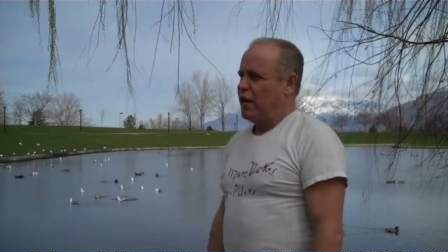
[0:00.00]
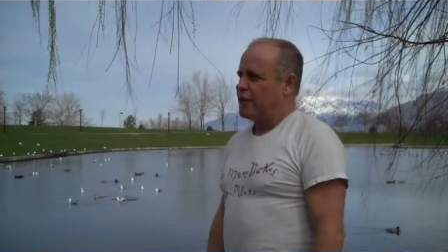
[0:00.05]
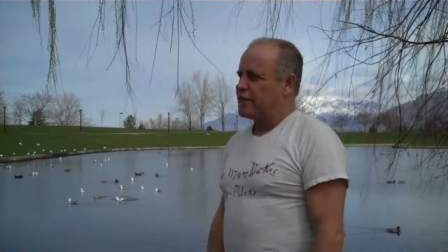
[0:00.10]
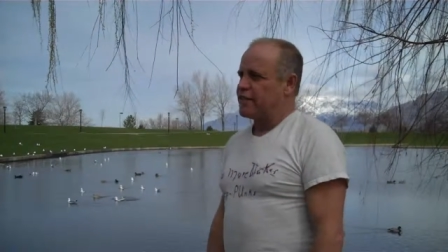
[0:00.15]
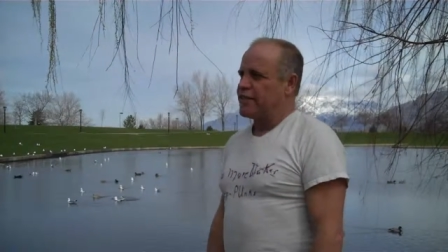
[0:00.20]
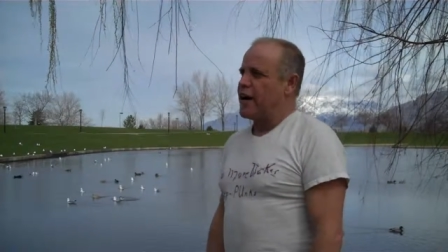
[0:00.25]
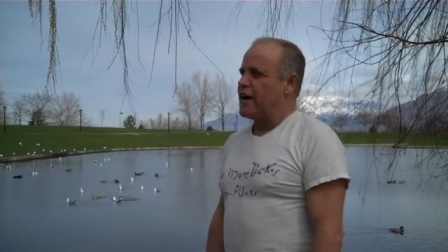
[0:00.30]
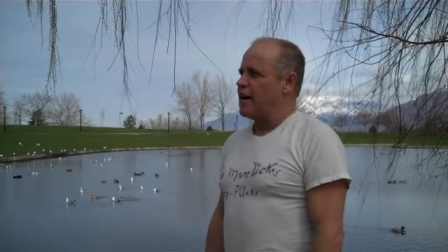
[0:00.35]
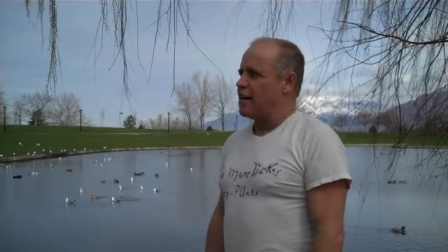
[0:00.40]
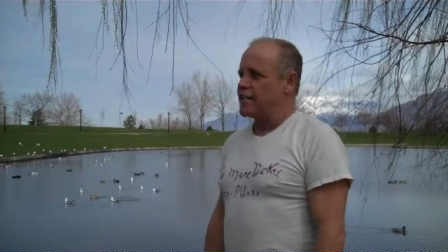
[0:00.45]

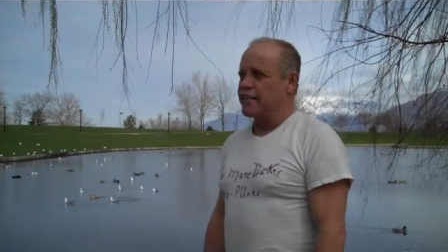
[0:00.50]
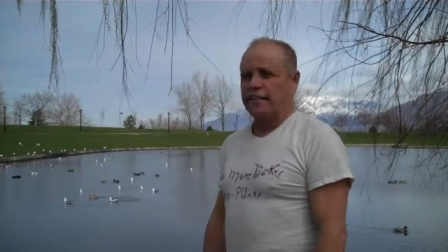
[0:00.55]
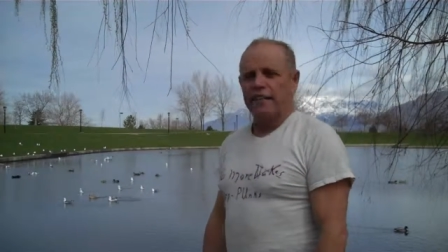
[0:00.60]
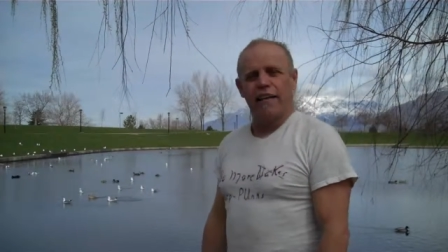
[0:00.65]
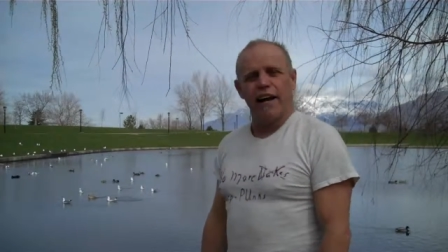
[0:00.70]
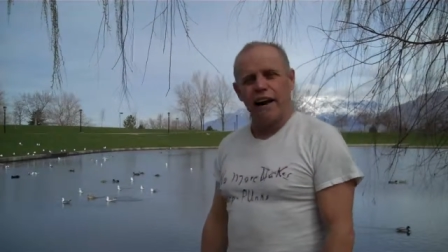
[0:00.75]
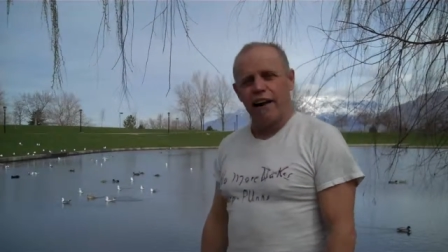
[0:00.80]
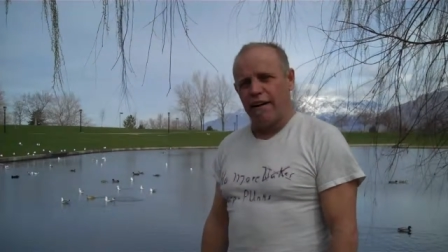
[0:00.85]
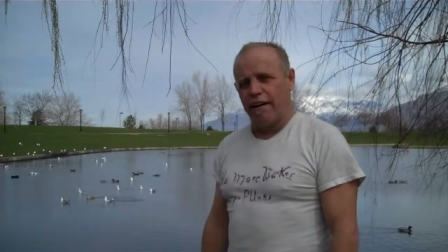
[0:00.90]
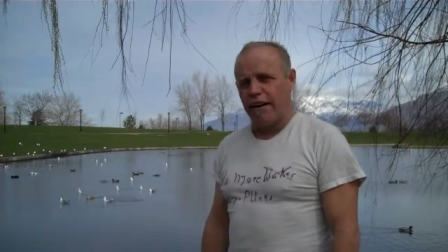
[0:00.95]
it's there. It's
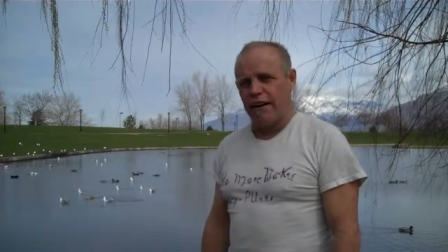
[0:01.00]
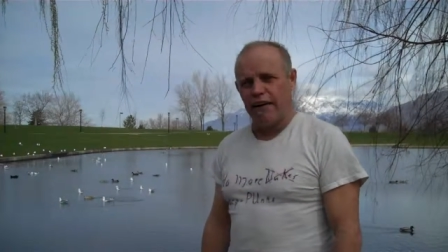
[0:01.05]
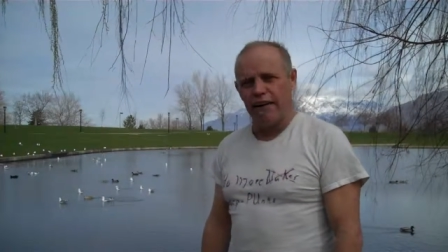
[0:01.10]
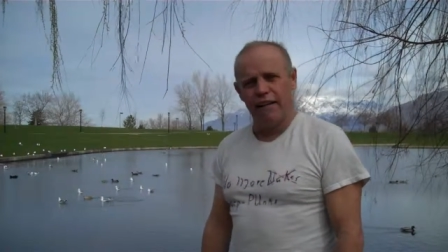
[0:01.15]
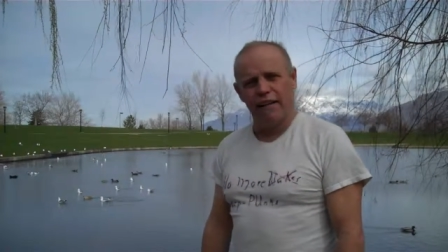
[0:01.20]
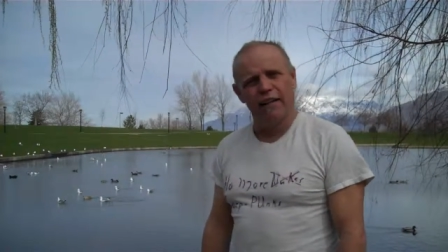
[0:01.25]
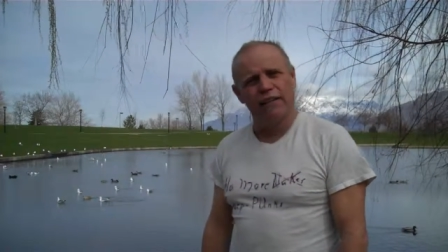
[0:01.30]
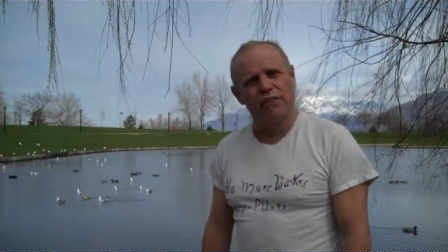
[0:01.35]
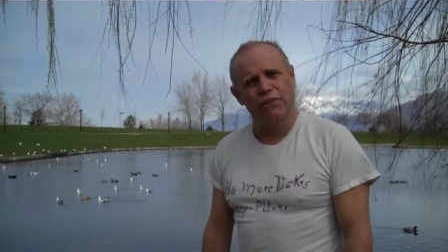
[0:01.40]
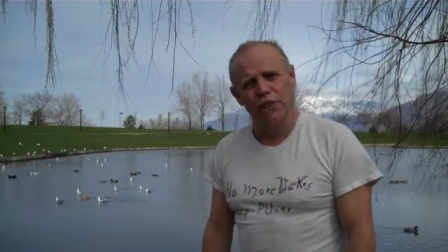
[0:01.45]
scary.
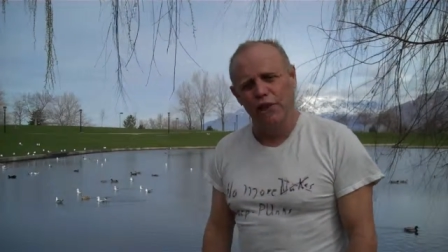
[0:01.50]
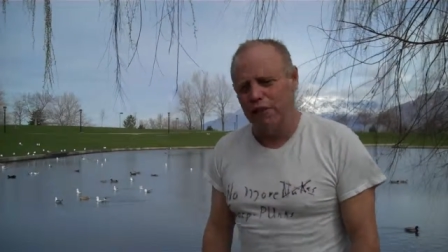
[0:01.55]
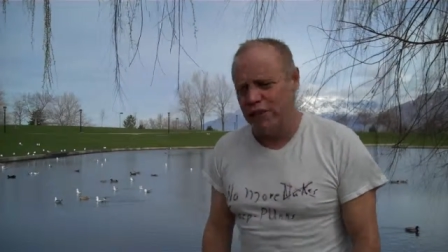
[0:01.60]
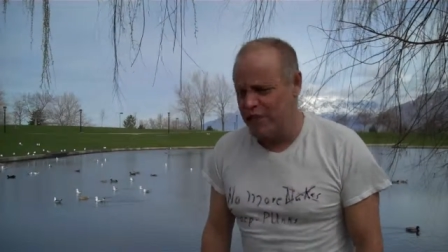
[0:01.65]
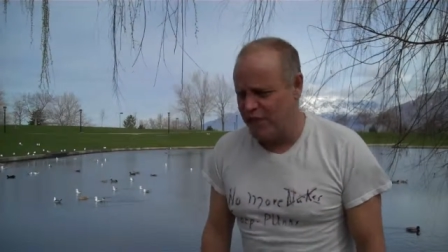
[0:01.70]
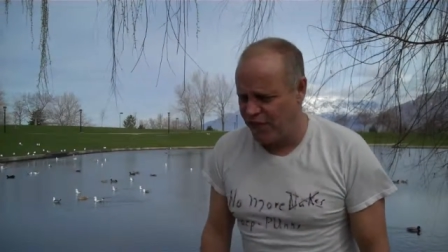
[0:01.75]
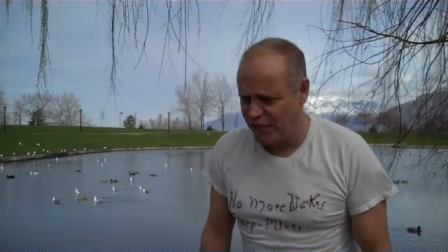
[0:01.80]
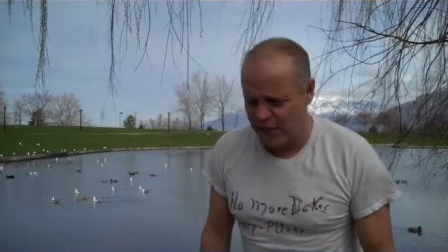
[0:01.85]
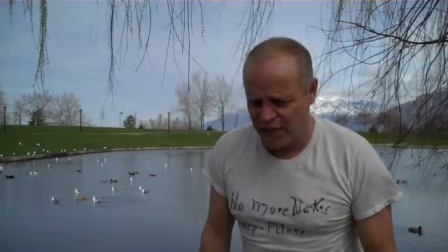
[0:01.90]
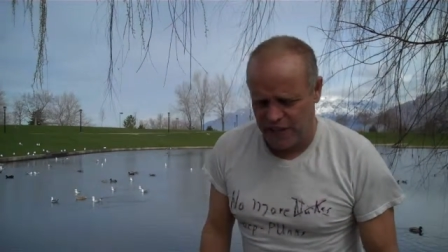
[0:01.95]
It's
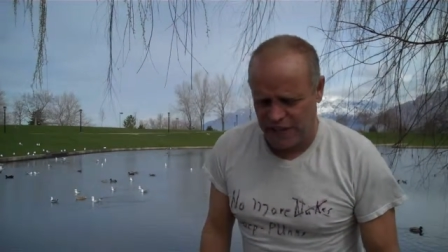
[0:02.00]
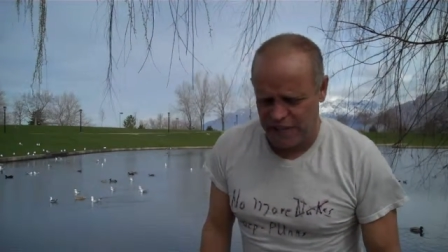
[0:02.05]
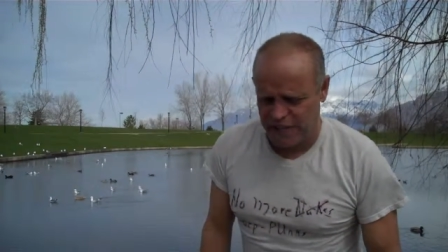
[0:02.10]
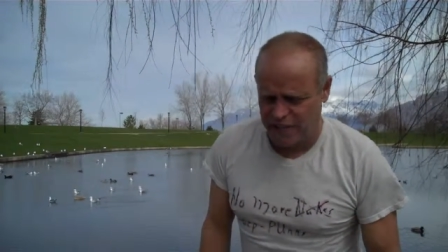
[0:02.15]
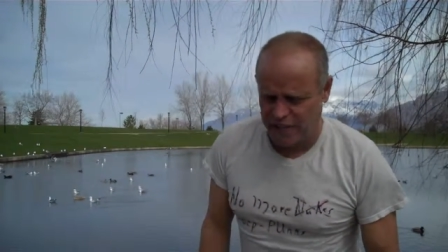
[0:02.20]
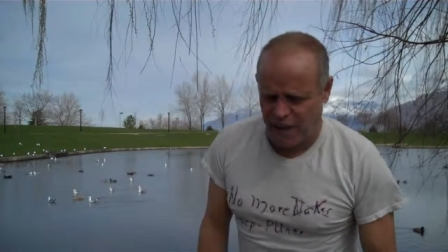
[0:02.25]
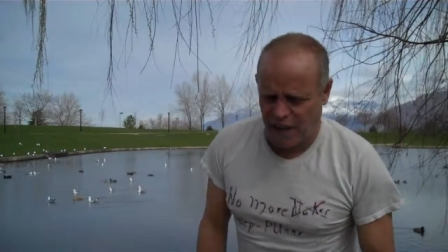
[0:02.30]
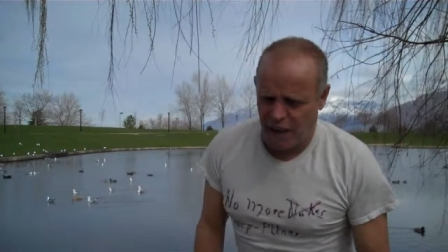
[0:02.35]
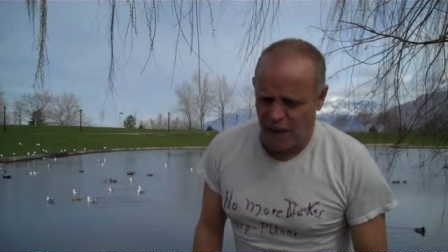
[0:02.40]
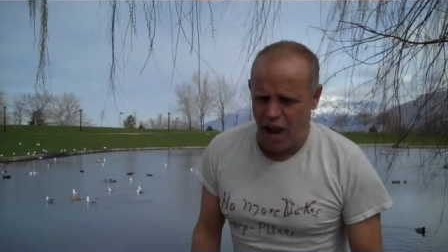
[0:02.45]
really freaking
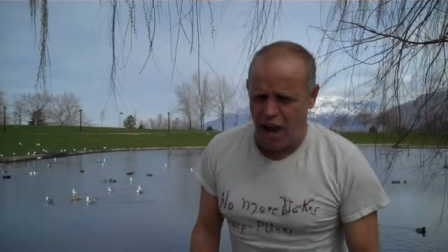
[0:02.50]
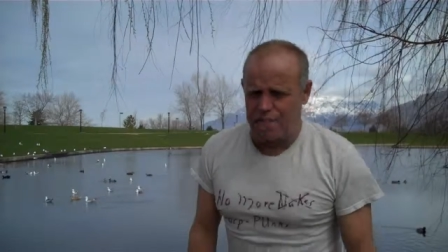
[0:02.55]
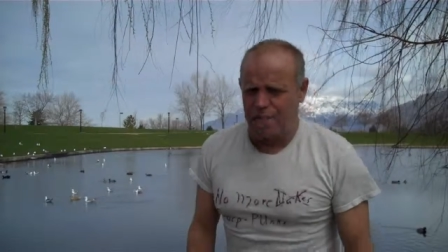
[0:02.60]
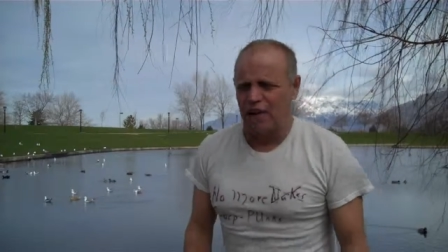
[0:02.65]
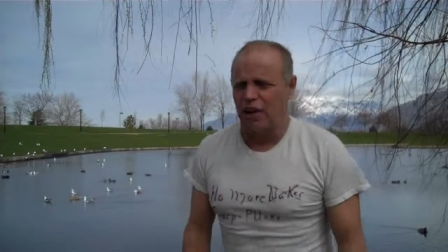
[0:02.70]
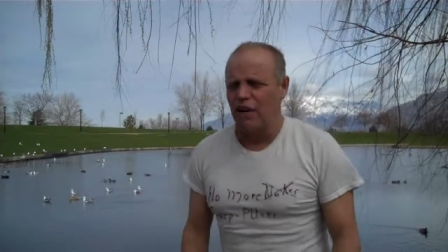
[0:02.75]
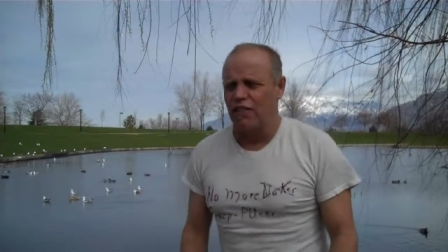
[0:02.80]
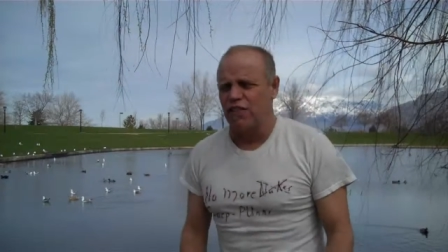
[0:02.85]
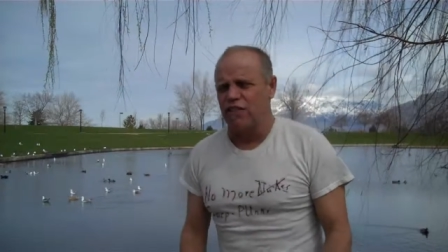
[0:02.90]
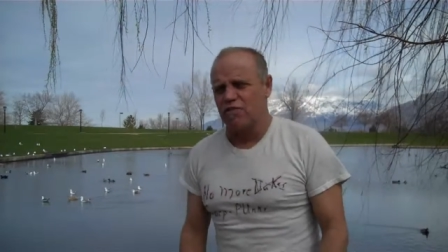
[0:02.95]
scary. I'm
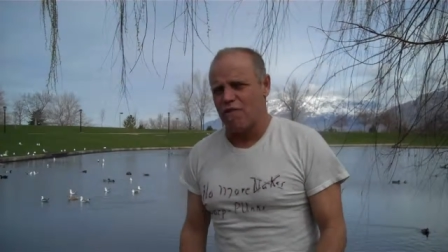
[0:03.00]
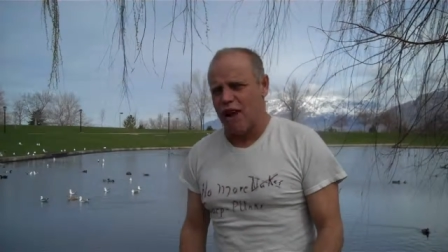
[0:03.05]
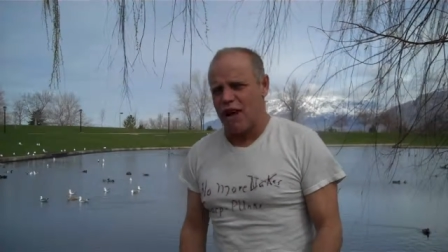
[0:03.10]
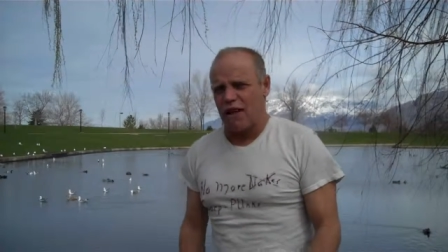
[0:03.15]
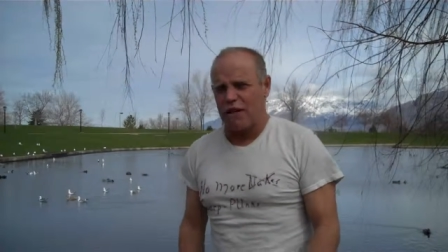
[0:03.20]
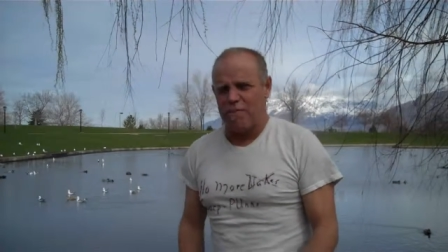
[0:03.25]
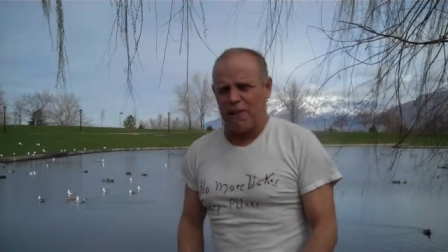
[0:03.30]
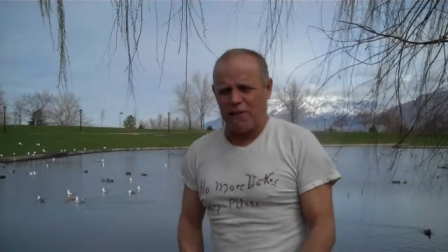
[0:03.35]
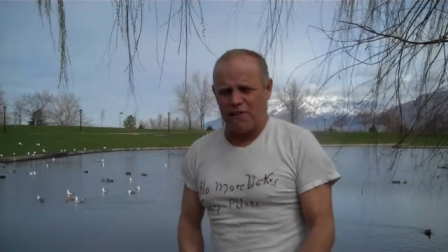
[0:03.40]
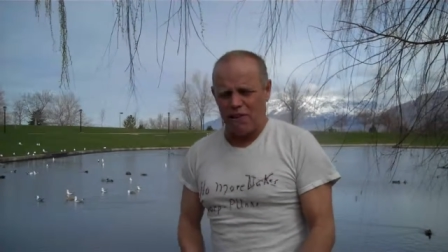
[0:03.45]
a nervous
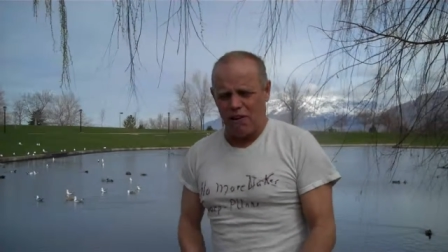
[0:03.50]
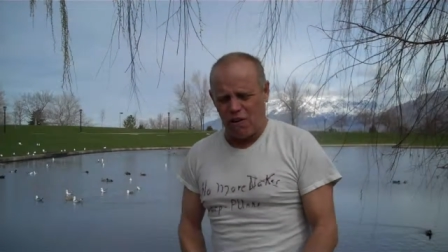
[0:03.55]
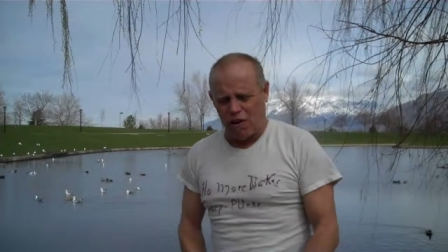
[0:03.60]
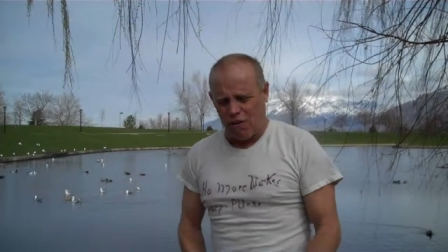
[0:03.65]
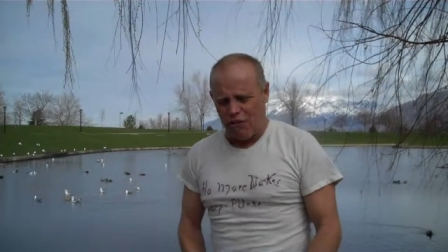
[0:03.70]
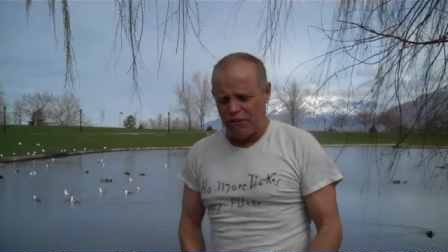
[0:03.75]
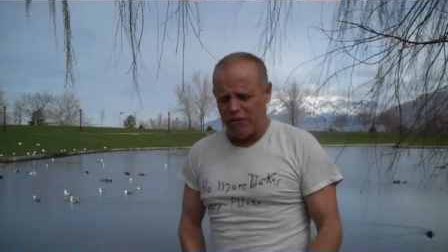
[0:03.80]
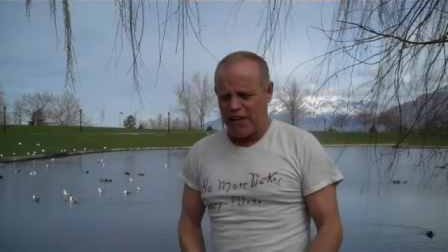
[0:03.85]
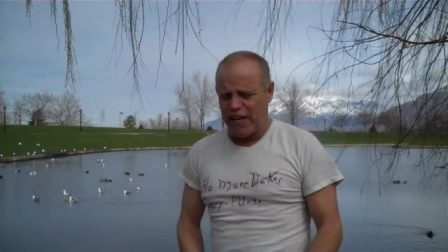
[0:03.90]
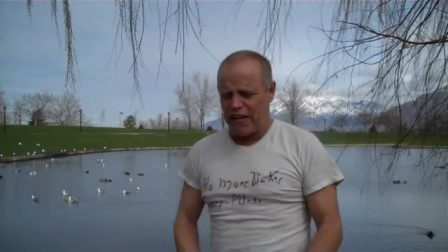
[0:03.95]
wreck about the
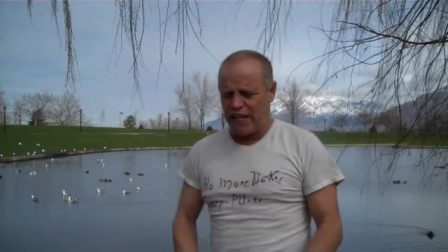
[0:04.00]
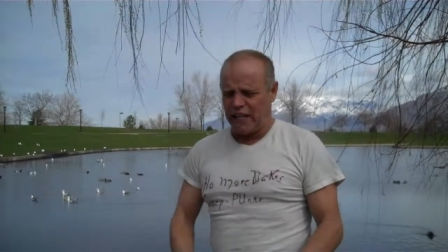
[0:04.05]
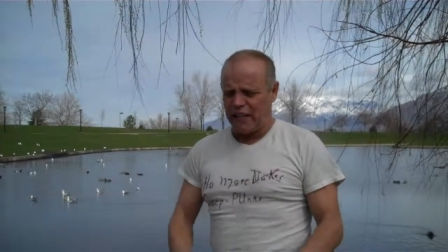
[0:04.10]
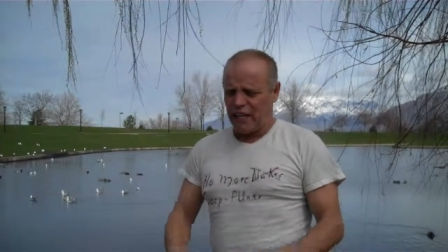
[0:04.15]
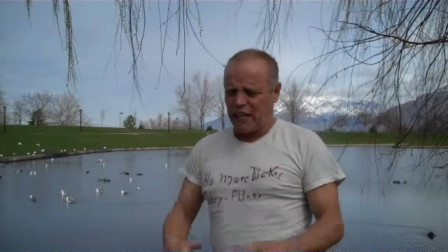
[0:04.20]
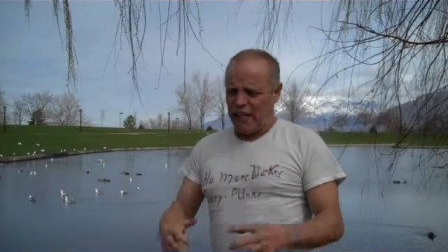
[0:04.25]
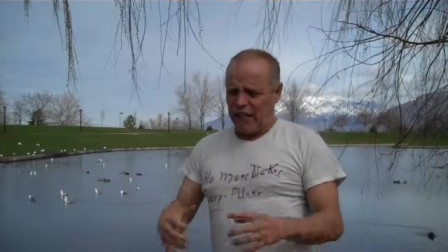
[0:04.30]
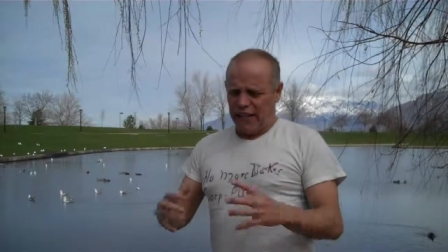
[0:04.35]
whole thing.